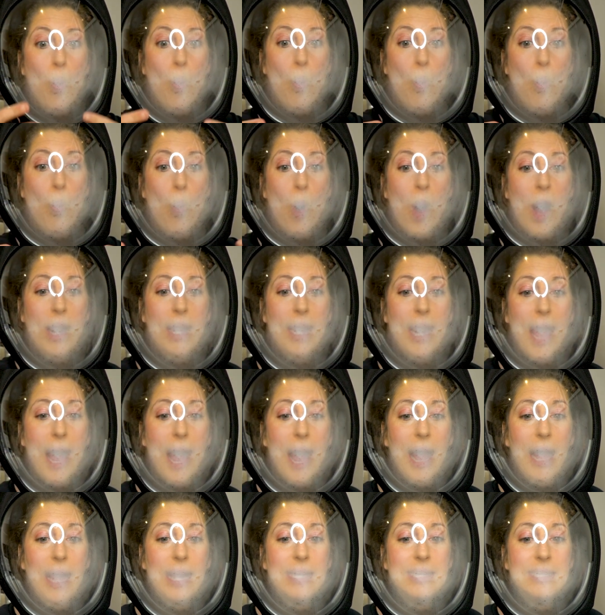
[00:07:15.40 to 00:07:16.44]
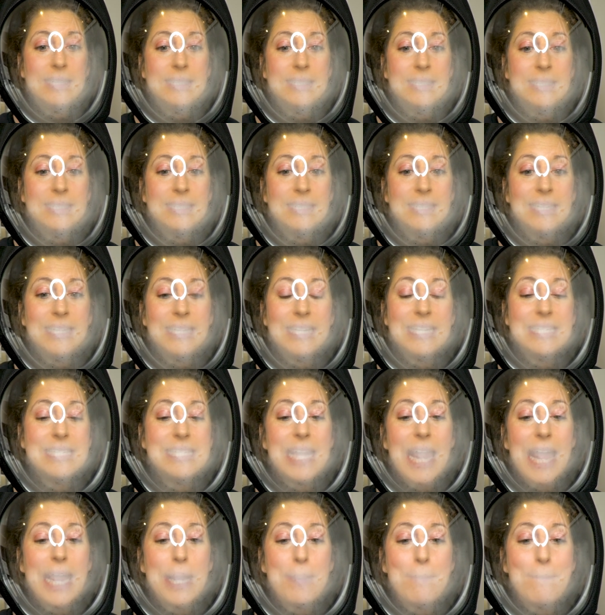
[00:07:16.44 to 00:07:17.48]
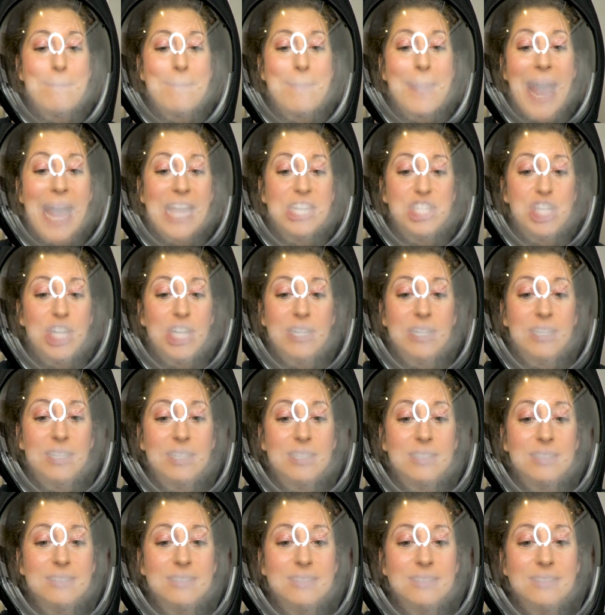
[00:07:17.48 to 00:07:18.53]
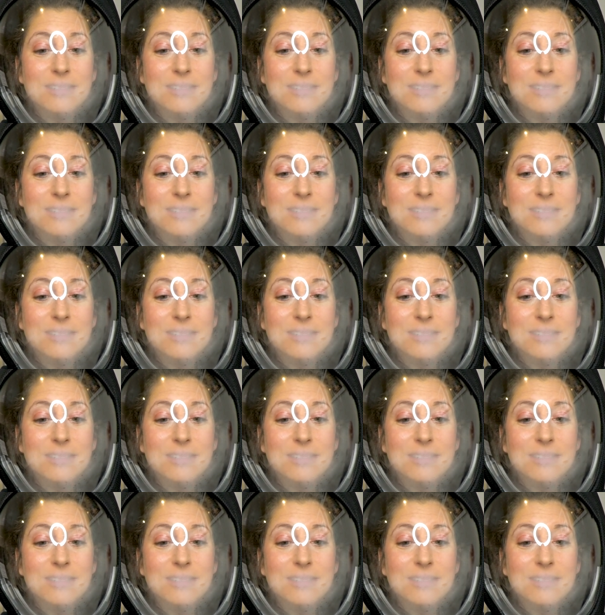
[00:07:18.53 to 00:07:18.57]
Voila, it's like magic.